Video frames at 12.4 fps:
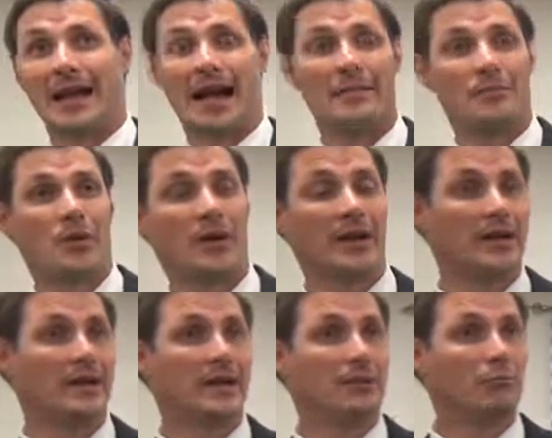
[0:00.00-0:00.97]
I'm
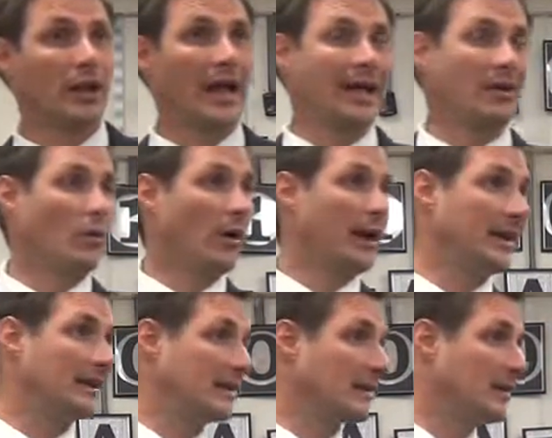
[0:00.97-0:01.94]
pretty black and
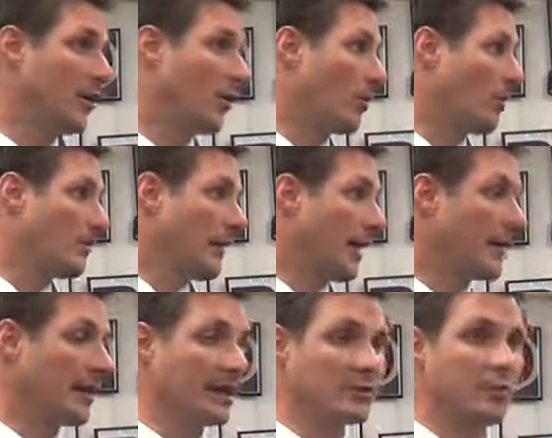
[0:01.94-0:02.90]
white, you know,
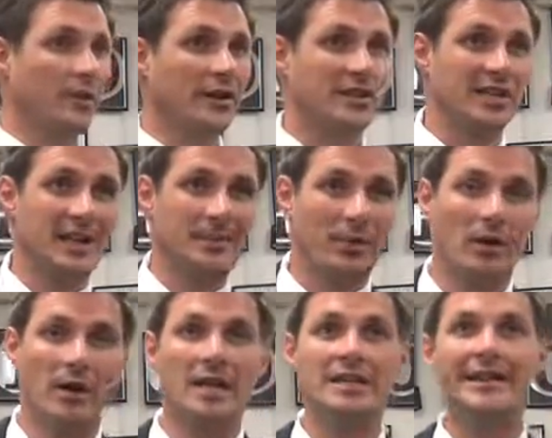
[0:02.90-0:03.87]
everything's pretty
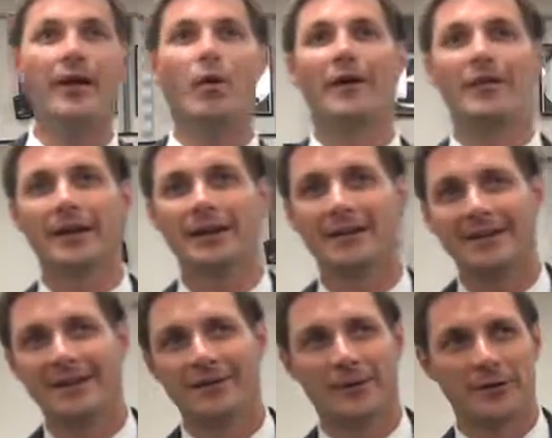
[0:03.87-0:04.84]
simple. Deal with it,
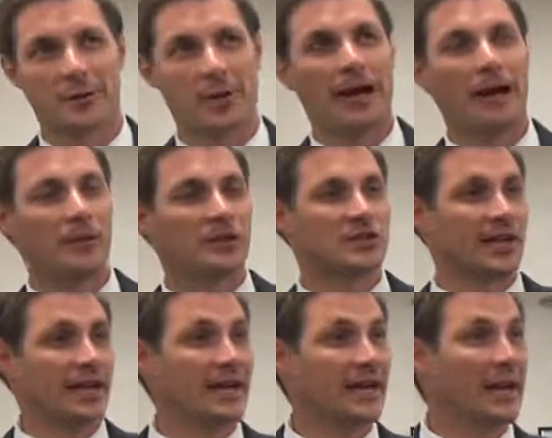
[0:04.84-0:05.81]
was what I would
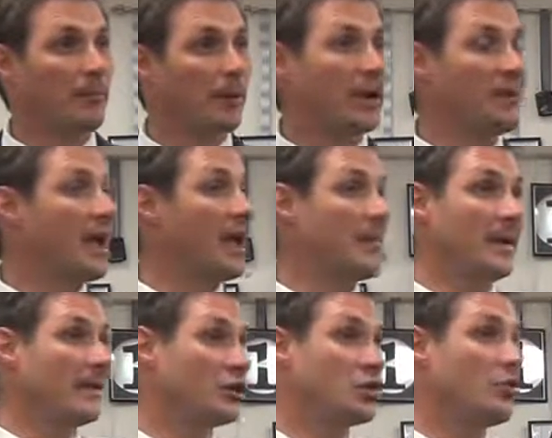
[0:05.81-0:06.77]
say. But it may be
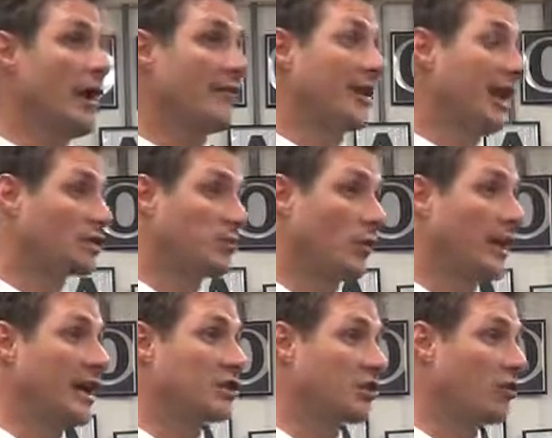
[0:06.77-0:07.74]
that you have an
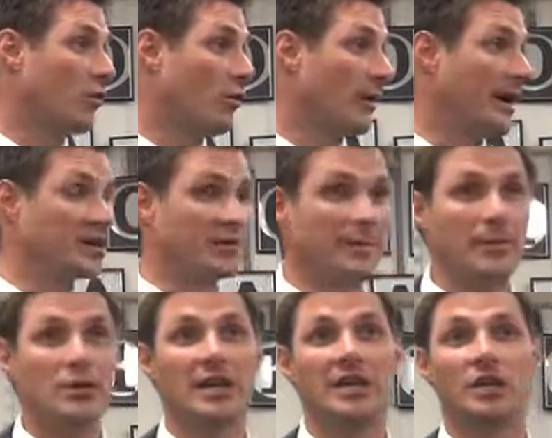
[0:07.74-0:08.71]
explanation or a reason.
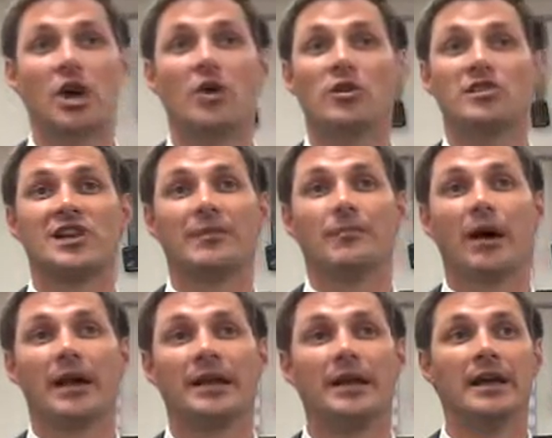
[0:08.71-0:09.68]
Maybe you need to go to
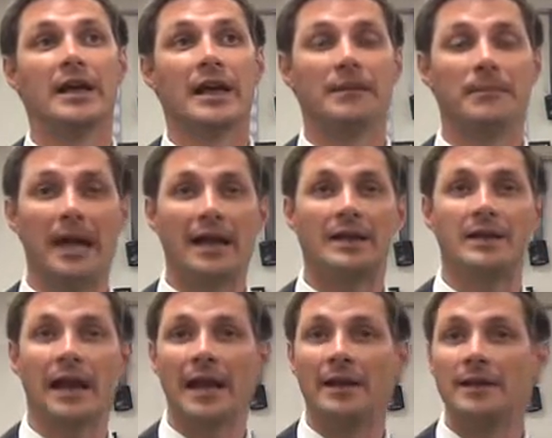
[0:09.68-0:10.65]
somebody and, and,
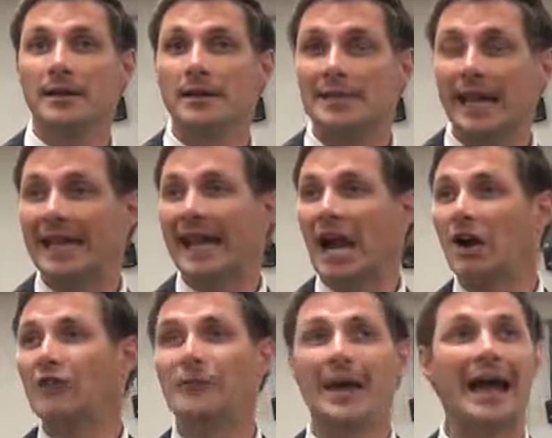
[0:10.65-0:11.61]
and take
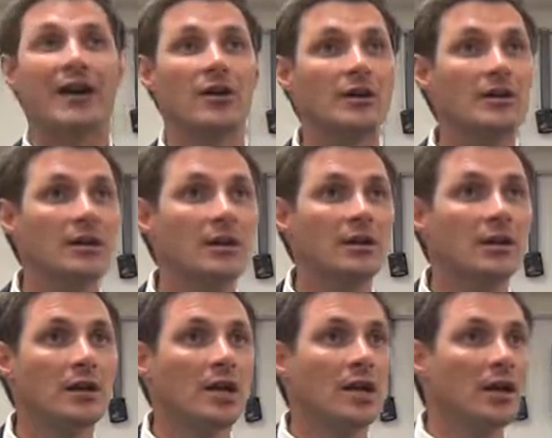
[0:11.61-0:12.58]
care of a matter,
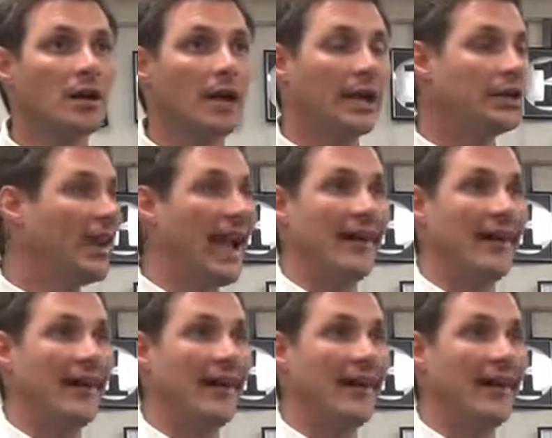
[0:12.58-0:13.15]
and you